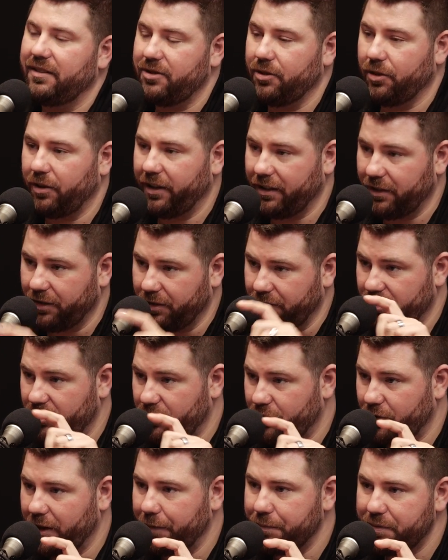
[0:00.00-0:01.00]
So like little
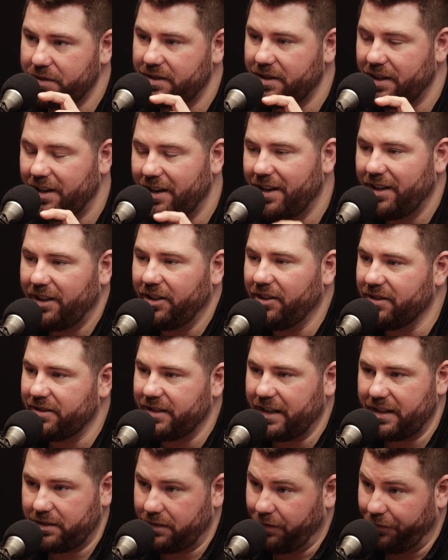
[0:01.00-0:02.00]
strips, you can
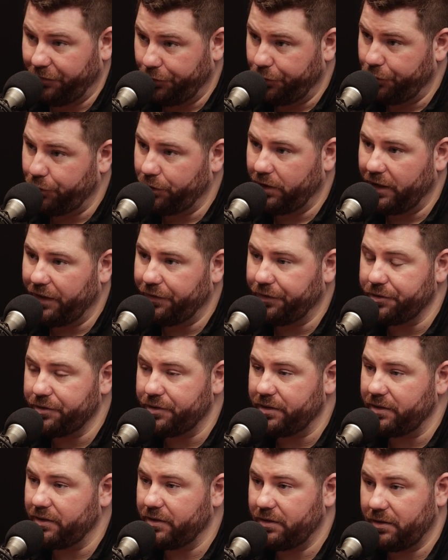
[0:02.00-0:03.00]
test the fluid
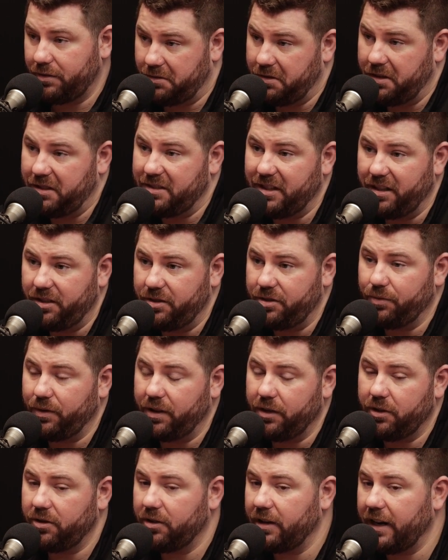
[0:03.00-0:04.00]
levels, and it tells you
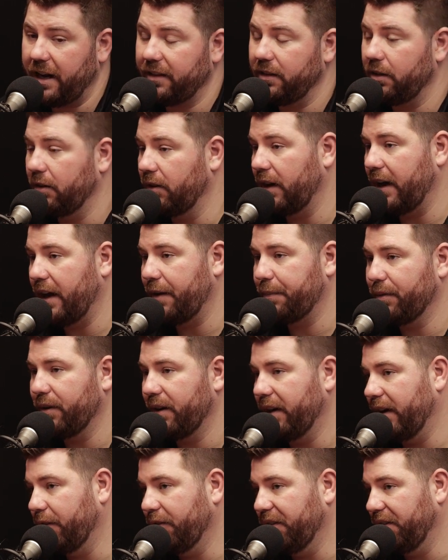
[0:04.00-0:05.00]
whether or not they're
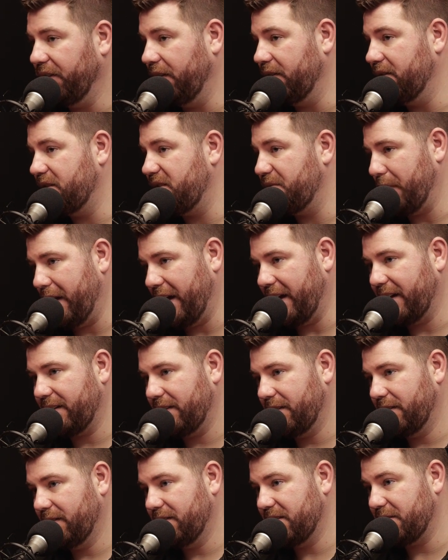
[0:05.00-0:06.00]
operating within
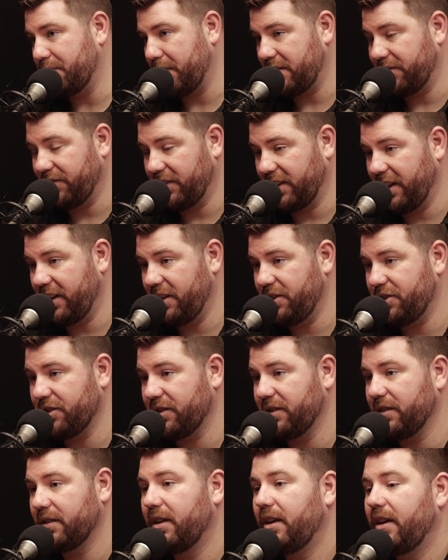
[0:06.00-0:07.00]

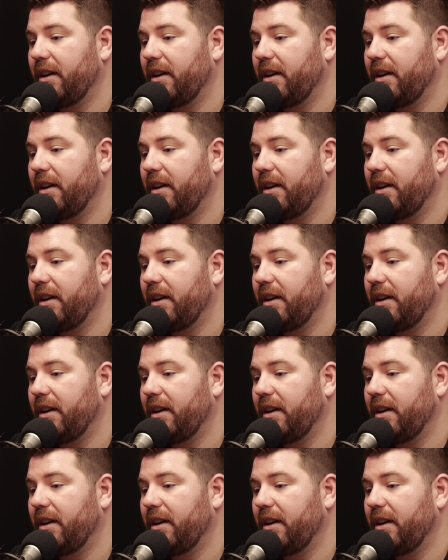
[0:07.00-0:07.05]
specification.